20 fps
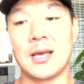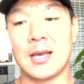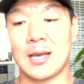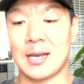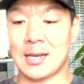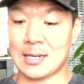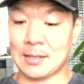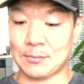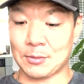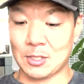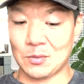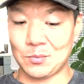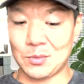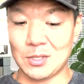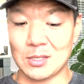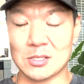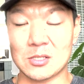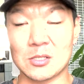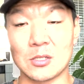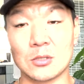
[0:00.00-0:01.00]
and I'm gonna be
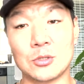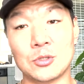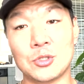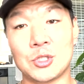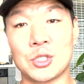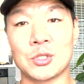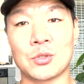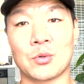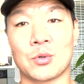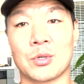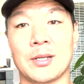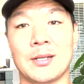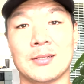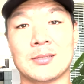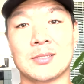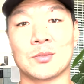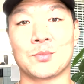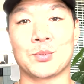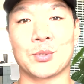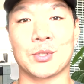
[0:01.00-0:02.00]
a solution
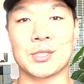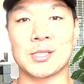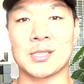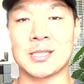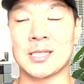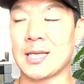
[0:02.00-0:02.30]
oriented person